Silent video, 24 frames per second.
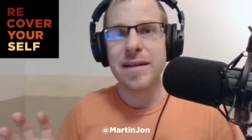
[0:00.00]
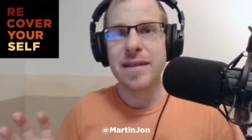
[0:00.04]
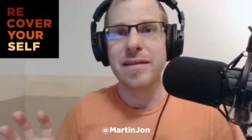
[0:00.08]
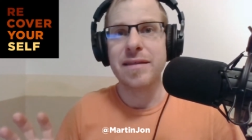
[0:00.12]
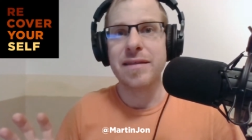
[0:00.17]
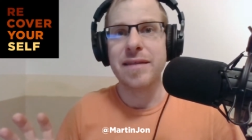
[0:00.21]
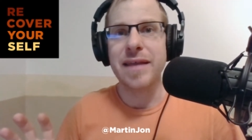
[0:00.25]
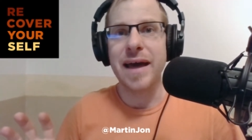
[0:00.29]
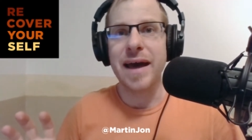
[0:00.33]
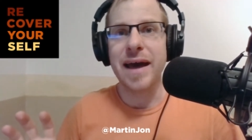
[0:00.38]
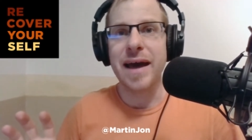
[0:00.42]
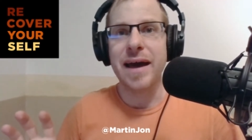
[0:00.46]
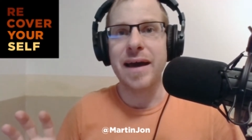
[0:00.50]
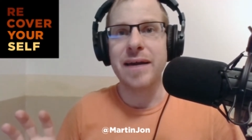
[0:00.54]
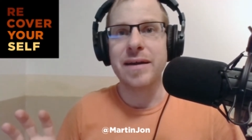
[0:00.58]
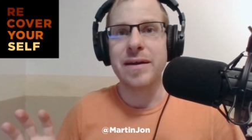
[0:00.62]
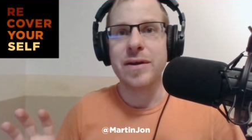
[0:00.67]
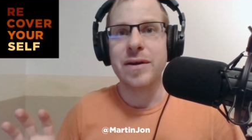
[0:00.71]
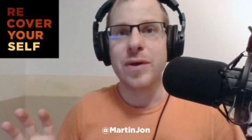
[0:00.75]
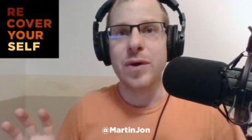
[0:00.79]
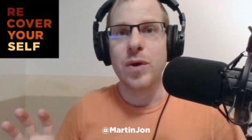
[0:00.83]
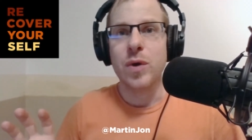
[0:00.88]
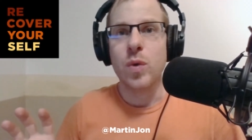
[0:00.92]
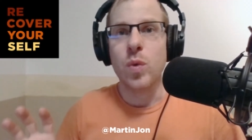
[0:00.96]
that
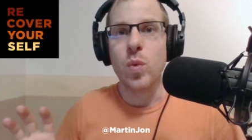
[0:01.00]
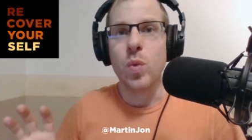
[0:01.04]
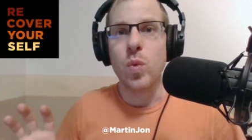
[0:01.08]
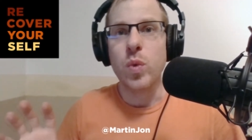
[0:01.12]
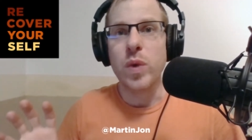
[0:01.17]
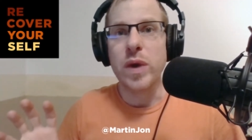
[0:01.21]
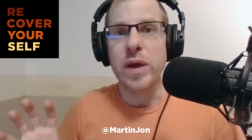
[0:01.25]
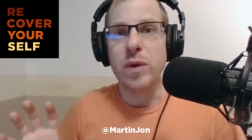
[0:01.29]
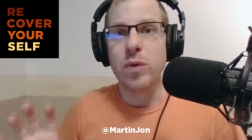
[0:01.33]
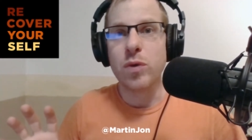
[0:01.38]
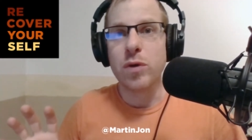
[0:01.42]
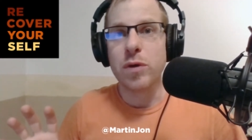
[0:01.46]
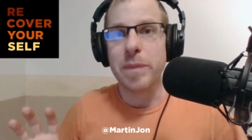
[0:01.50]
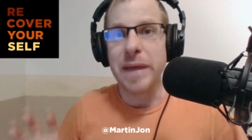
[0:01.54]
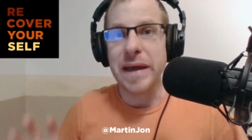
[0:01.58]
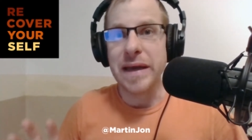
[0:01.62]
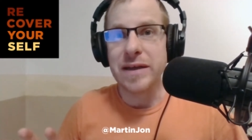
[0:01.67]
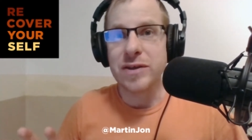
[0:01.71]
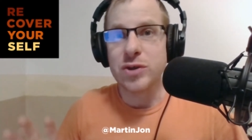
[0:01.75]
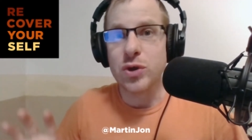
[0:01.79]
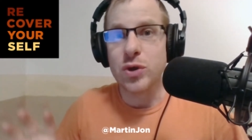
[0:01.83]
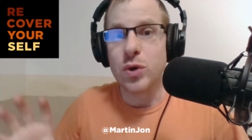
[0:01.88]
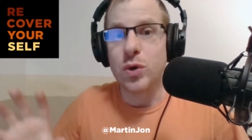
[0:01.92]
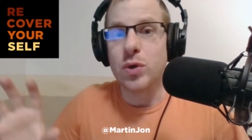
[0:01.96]
we were
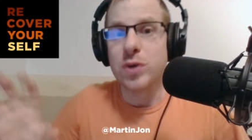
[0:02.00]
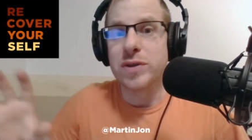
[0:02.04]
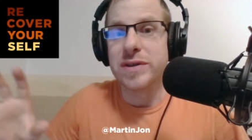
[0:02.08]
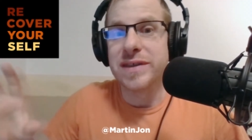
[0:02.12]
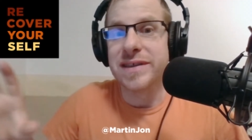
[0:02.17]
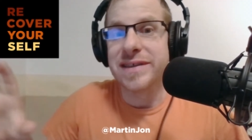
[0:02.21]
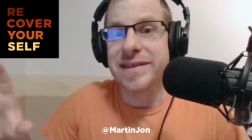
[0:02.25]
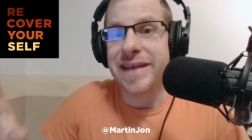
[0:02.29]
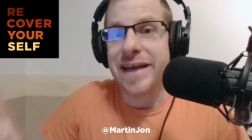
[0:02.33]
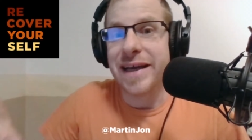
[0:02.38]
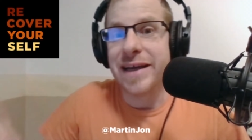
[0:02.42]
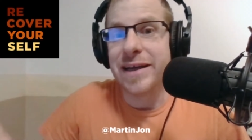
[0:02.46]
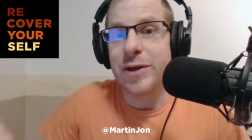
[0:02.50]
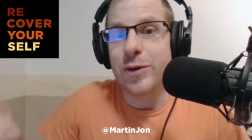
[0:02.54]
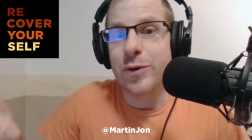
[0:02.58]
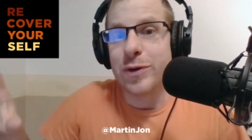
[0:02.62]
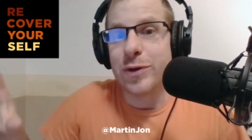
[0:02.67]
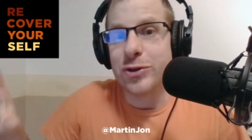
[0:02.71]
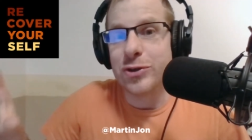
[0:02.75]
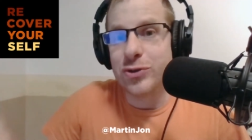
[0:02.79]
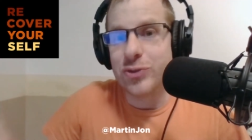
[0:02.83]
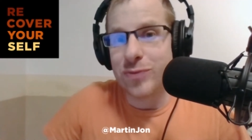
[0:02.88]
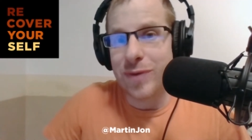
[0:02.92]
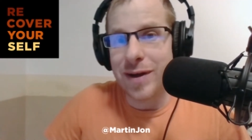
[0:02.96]
being told to say no
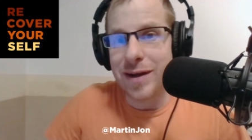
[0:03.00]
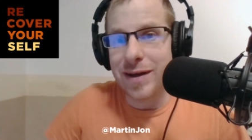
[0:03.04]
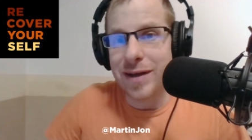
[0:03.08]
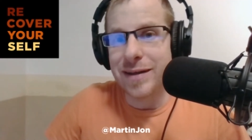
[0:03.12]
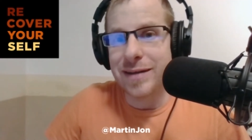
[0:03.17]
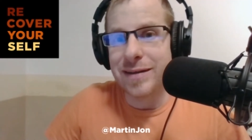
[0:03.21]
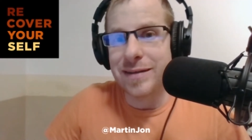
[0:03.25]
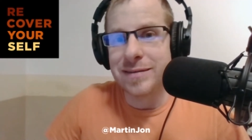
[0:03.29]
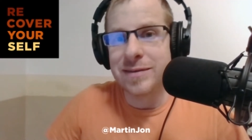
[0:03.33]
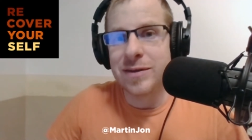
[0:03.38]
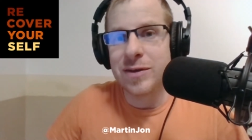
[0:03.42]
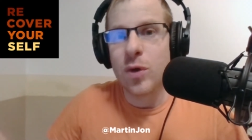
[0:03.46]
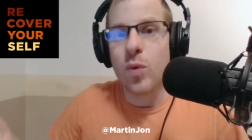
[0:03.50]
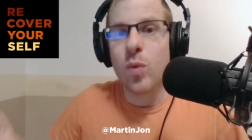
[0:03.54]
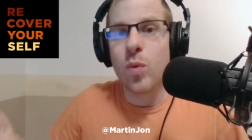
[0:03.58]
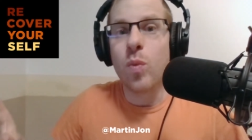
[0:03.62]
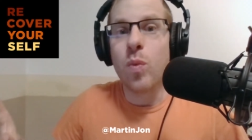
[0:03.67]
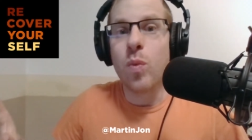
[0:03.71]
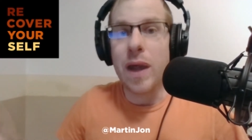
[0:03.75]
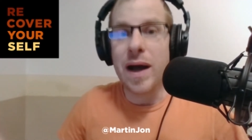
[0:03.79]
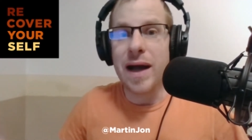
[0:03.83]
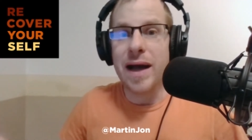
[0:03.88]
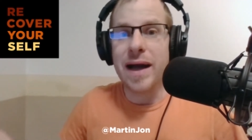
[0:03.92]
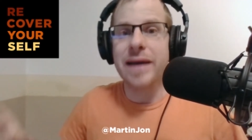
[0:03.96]
to drugs
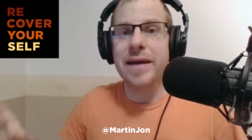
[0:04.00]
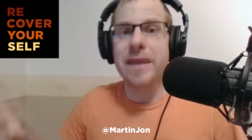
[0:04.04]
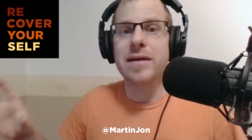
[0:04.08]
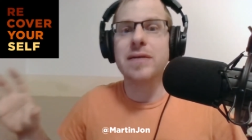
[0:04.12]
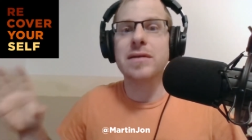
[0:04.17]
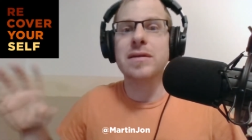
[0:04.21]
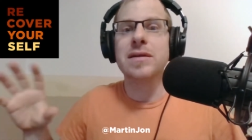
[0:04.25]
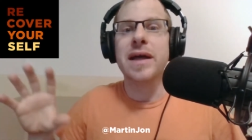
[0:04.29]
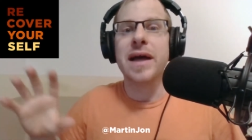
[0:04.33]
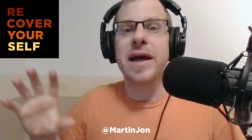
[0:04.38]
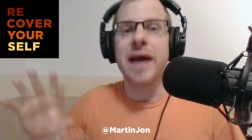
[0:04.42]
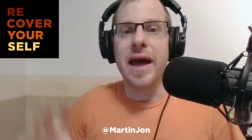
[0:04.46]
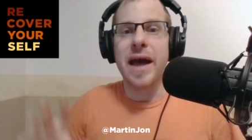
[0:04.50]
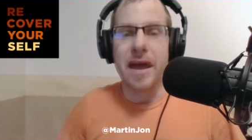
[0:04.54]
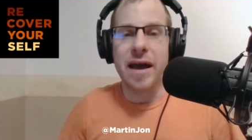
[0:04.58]
while